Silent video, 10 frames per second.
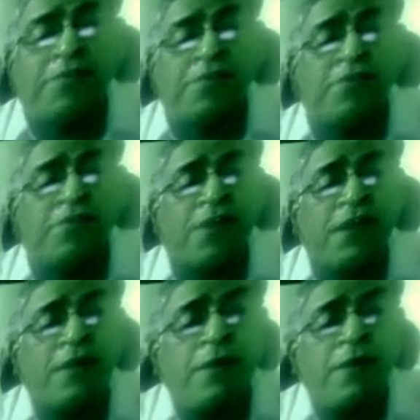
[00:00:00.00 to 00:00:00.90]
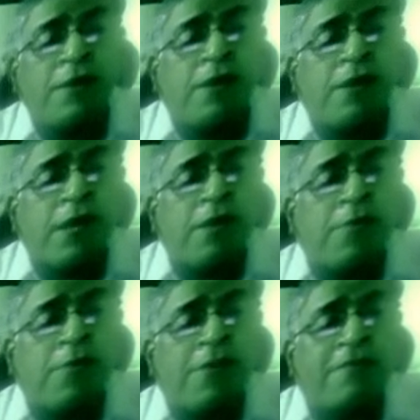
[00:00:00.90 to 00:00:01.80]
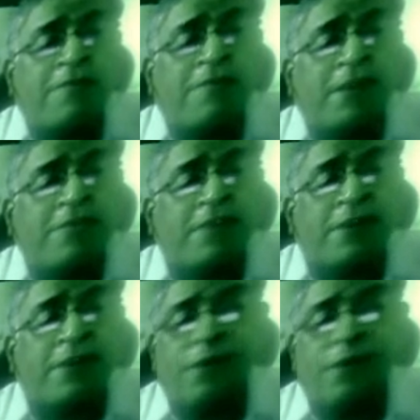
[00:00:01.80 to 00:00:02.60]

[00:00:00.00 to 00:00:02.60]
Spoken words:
for running operations, and is then termed